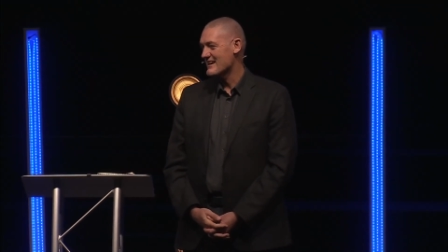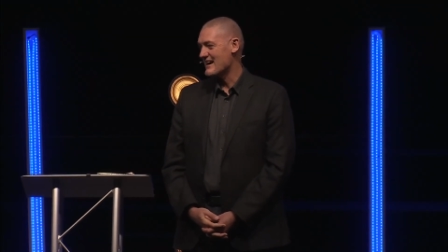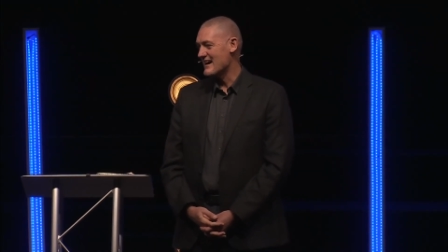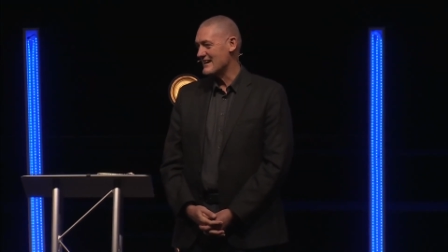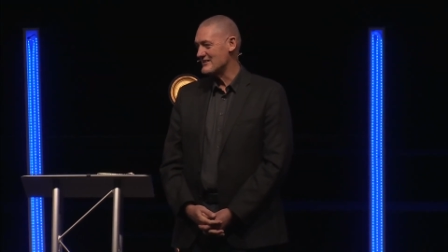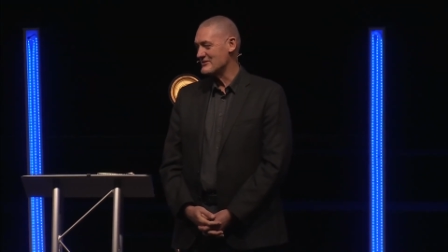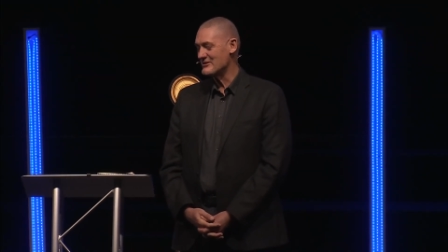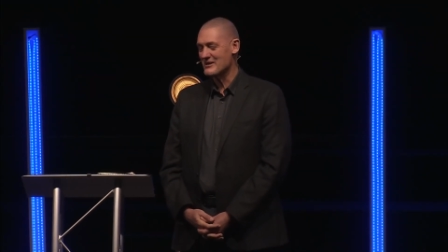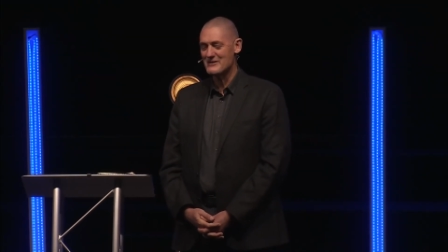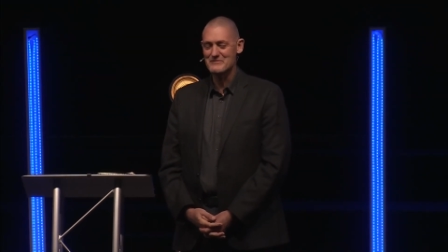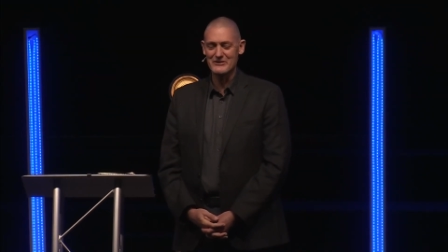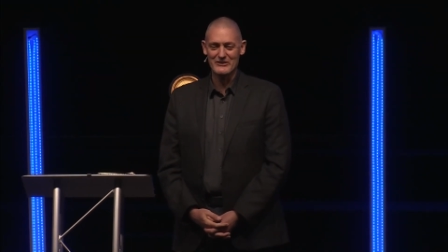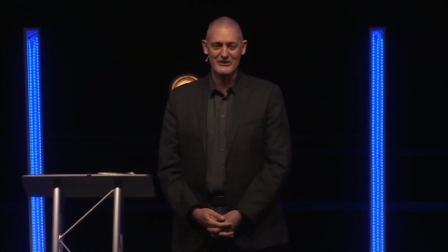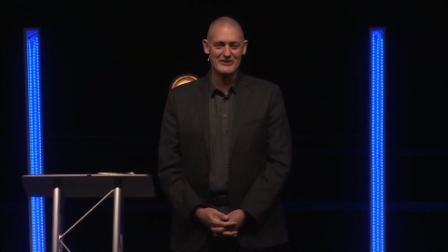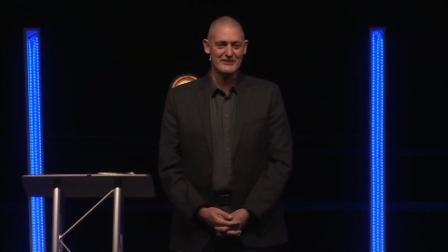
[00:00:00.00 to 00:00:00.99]
I do not
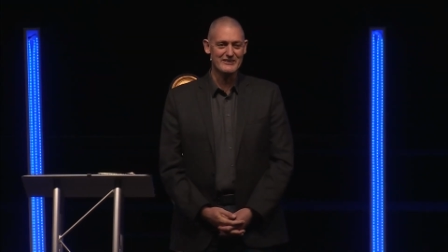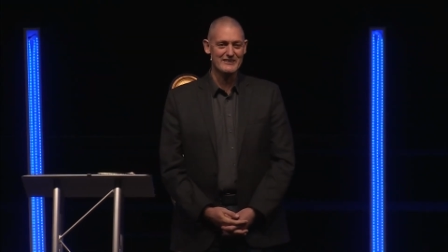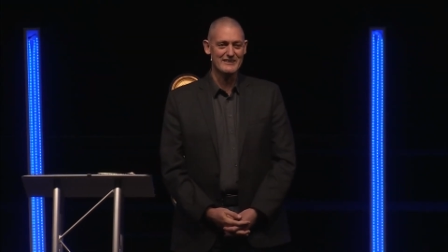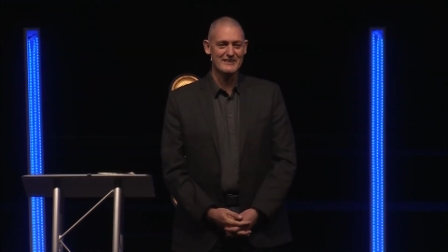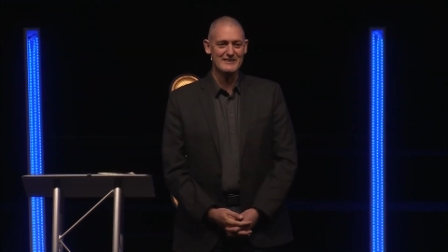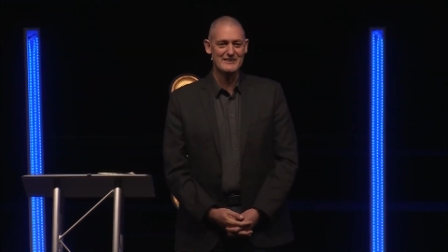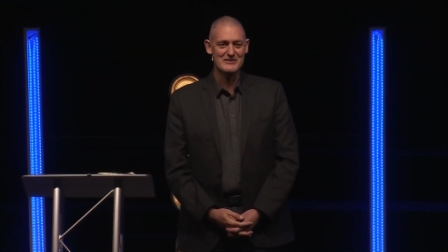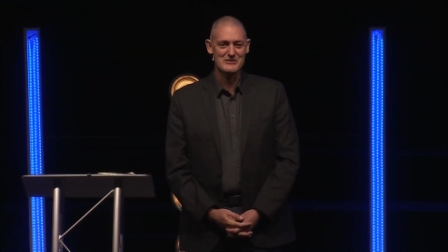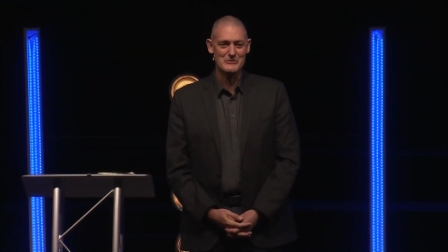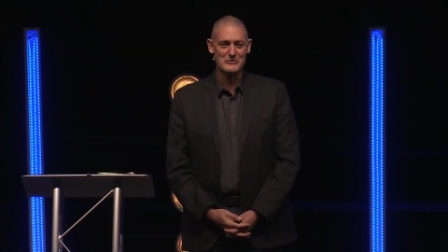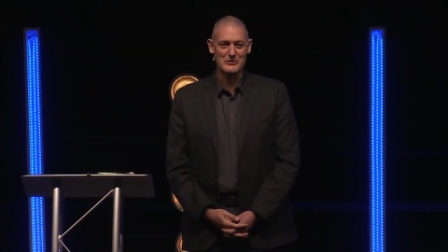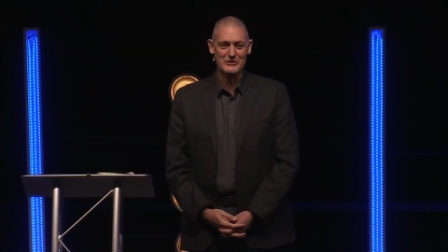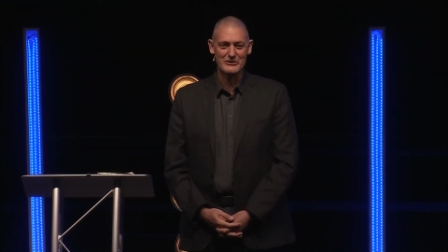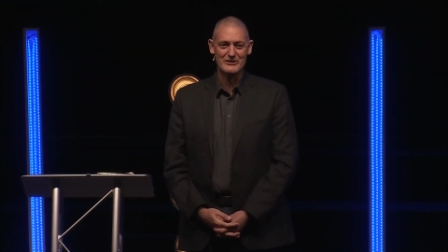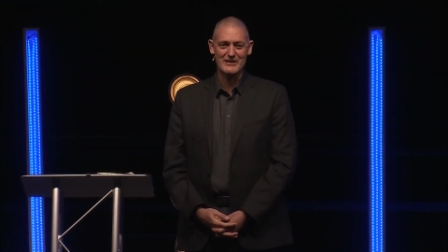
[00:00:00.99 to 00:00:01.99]
belong in this
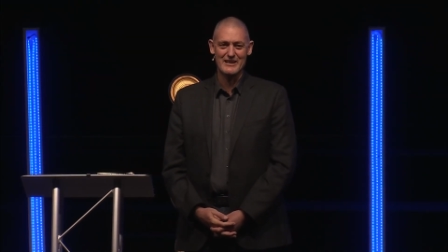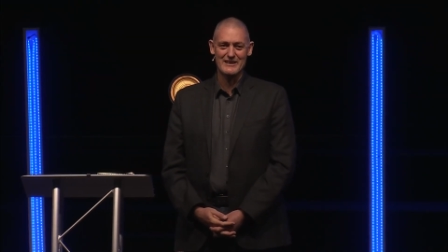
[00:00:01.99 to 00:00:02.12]
world,